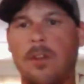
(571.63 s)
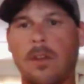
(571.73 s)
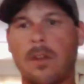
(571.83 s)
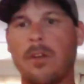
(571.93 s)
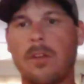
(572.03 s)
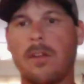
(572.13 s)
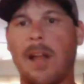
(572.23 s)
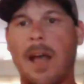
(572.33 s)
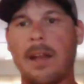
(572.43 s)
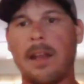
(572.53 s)
So you can hook
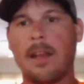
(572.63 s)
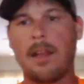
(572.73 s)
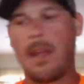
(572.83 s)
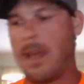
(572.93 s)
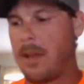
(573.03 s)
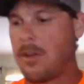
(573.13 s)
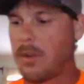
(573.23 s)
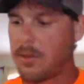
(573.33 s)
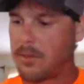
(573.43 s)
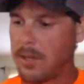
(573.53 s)
your line in it, and
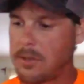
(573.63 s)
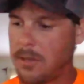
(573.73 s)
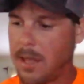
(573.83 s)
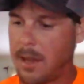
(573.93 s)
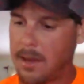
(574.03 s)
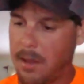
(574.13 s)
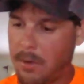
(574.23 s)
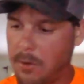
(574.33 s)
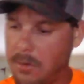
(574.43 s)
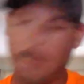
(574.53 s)
you can set your line
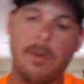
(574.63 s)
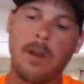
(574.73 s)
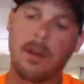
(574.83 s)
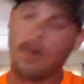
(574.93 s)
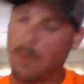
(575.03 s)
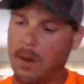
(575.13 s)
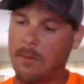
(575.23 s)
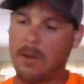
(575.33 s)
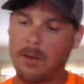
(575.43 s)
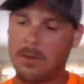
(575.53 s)
down on your brick or
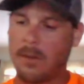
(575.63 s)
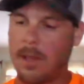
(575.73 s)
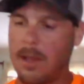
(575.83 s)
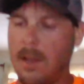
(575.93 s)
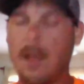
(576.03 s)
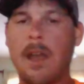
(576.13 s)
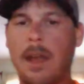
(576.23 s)
whatever it is you're laying